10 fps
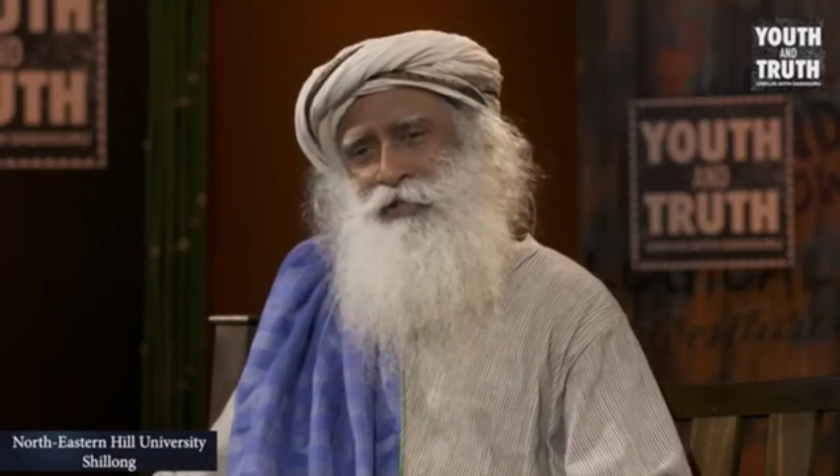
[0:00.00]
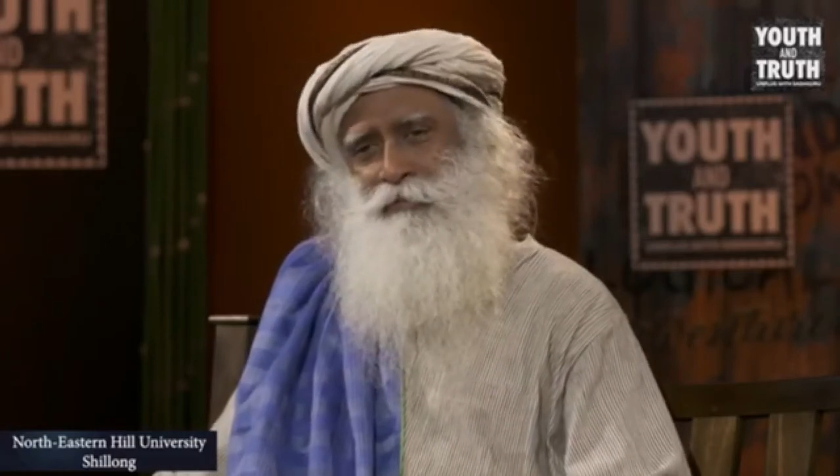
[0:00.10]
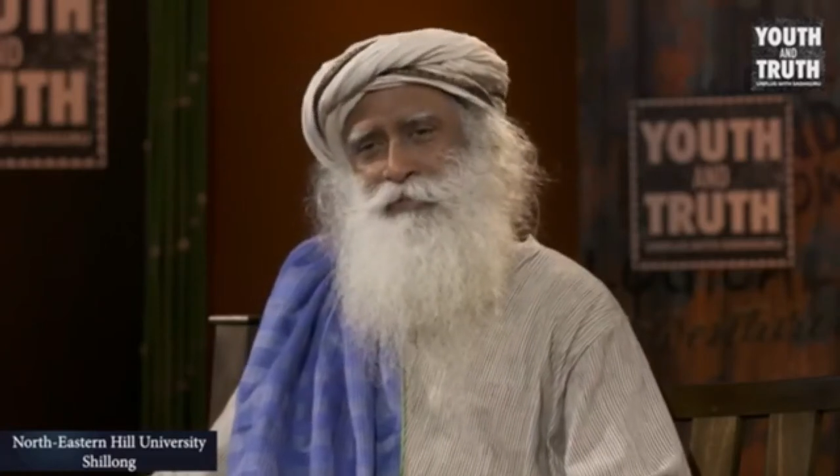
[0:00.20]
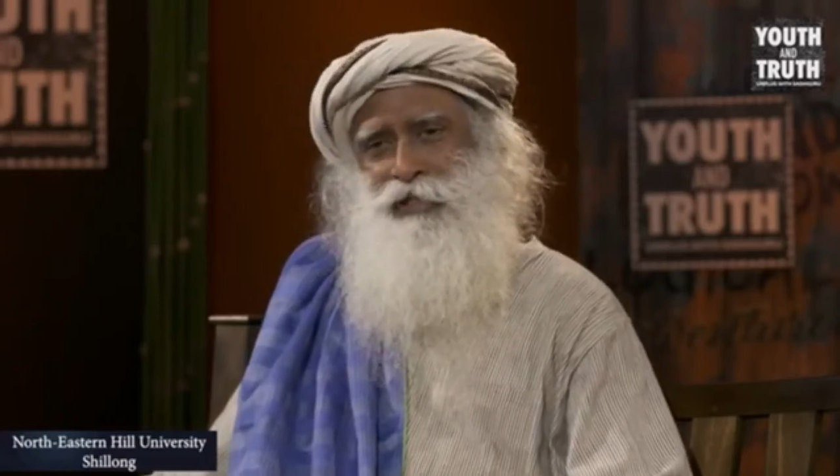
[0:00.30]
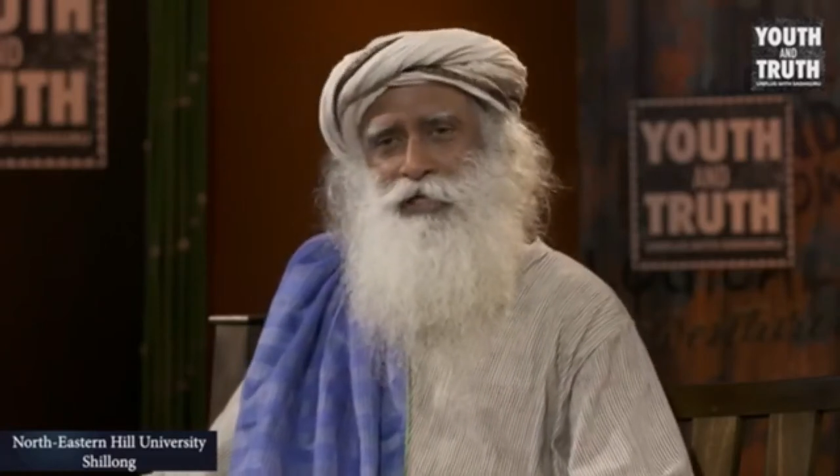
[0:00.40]

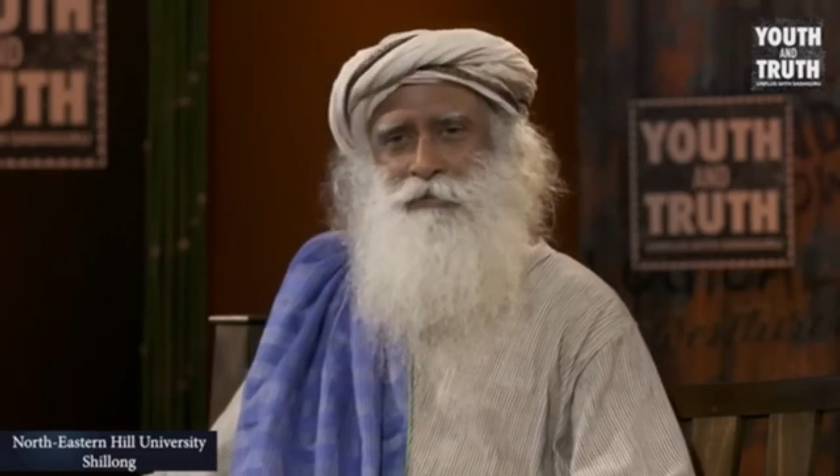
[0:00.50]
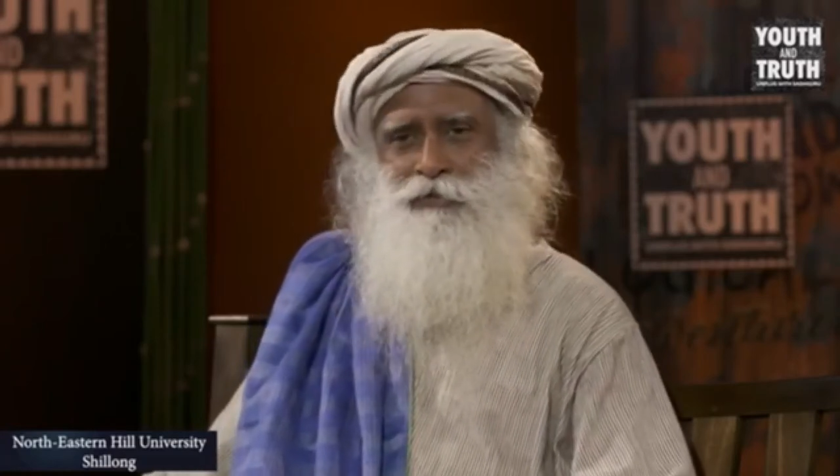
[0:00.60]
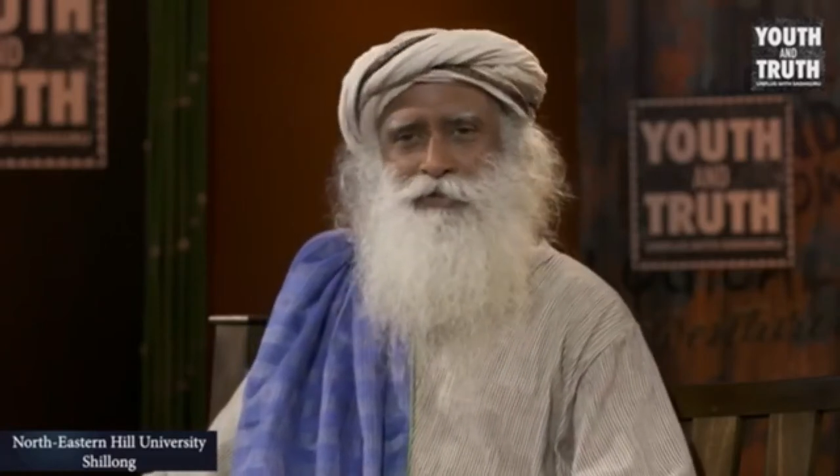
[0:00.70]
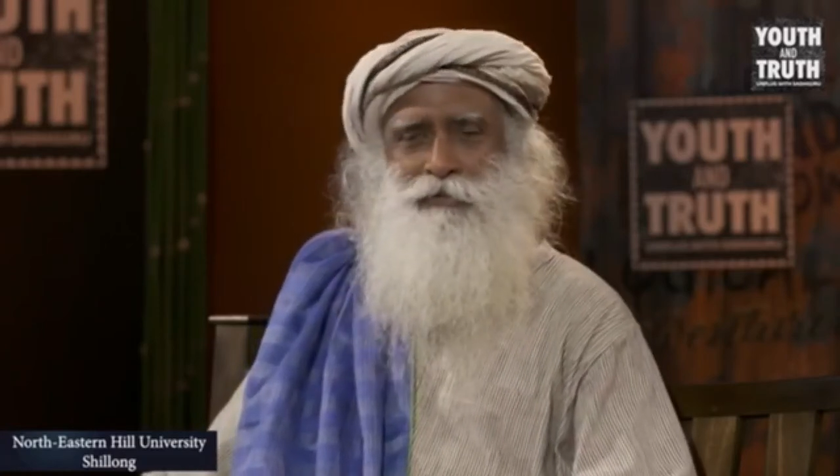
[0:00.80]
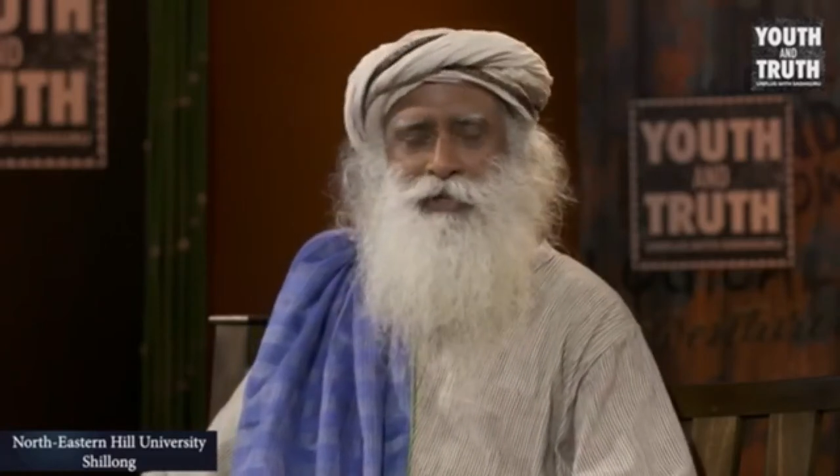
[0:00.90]
something
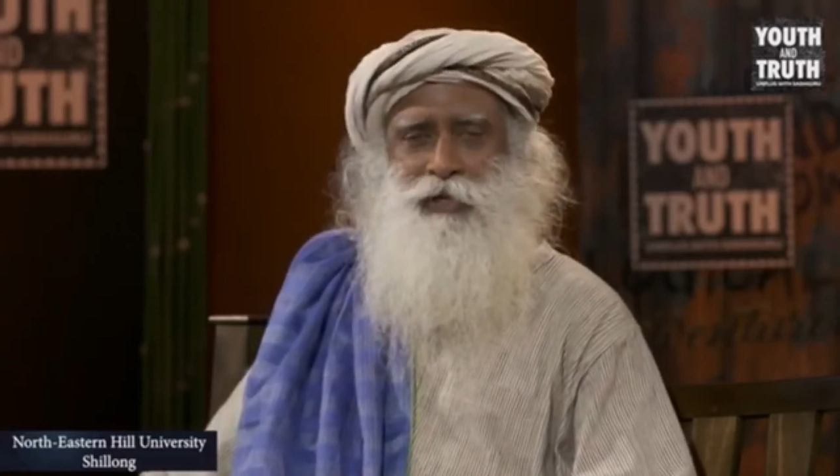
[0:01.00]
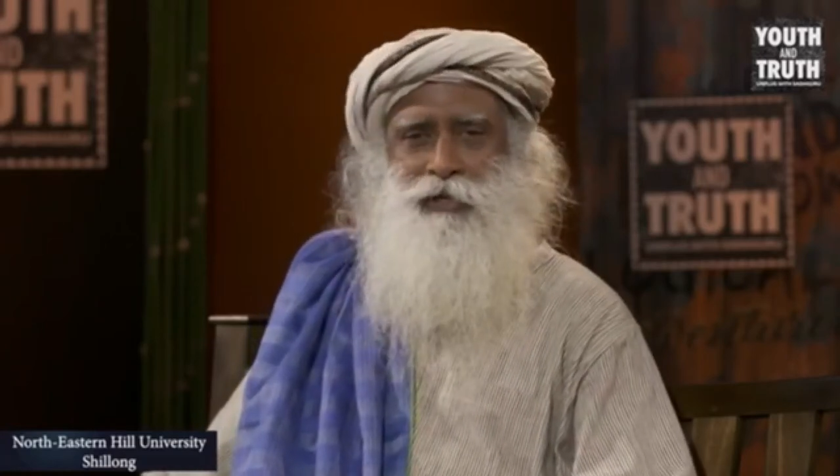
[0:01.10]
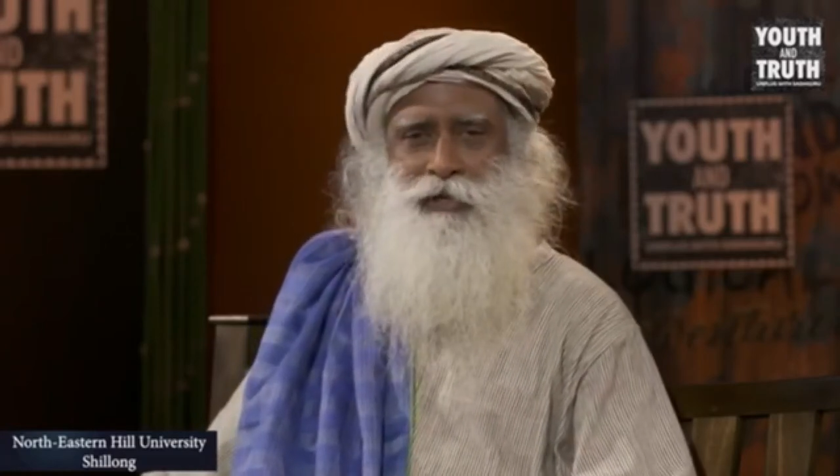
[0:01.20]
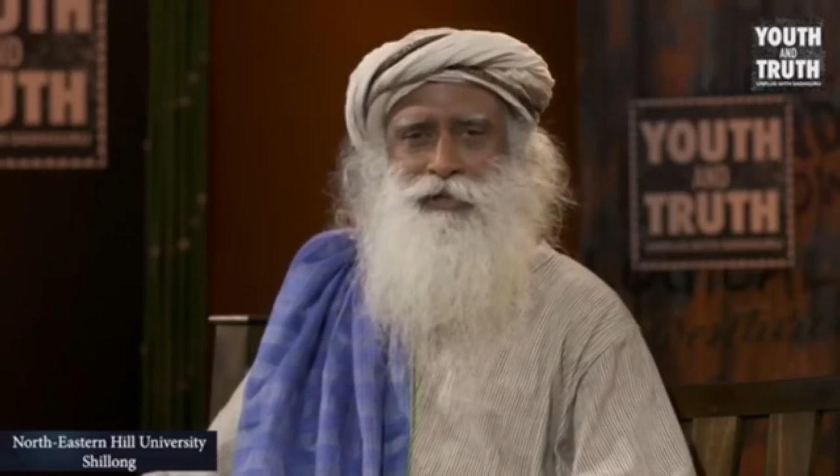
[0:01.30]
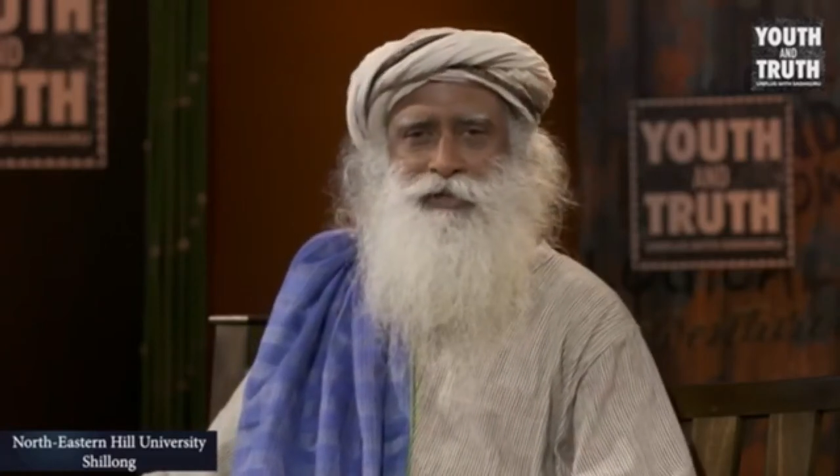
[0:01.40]
comes from the heart,